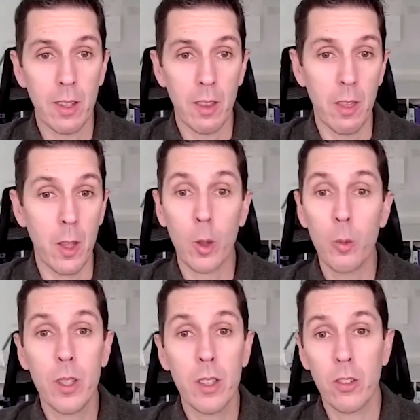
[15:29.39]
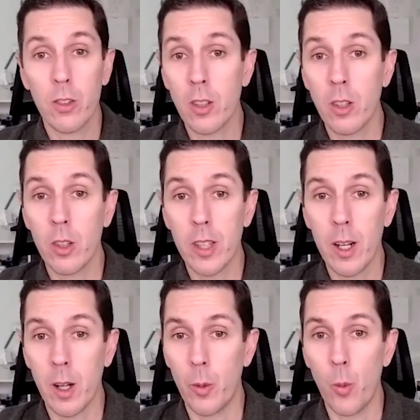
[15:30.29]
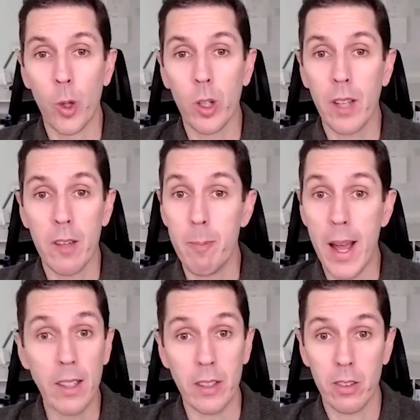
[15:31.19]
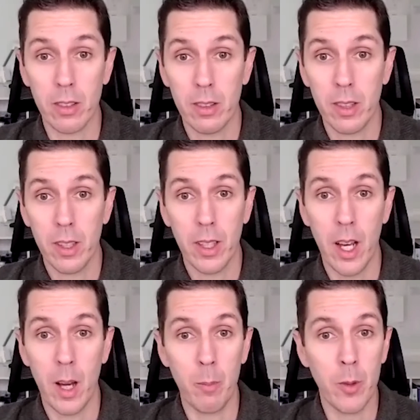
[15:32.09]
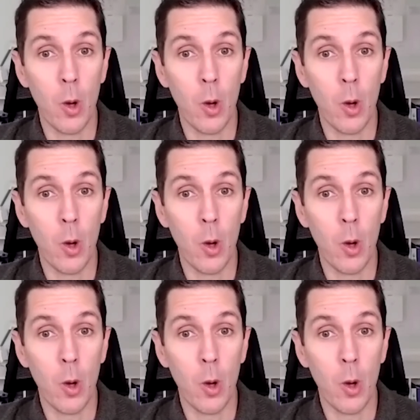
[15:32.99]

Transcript: they're really starting to look at a work-life balance um, yeah.